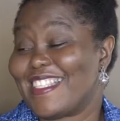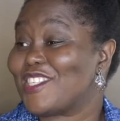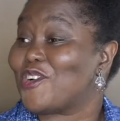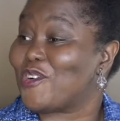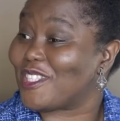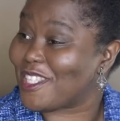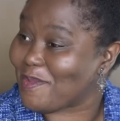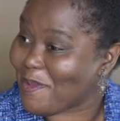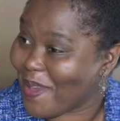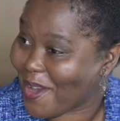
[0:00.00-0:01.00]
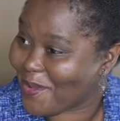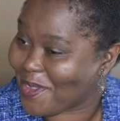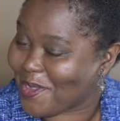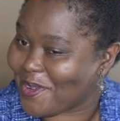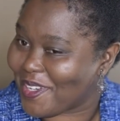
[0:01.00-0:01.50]
It's good to be
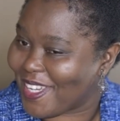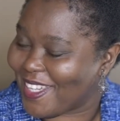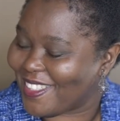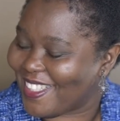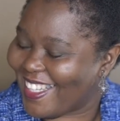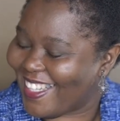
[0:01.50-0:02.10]
back with you again.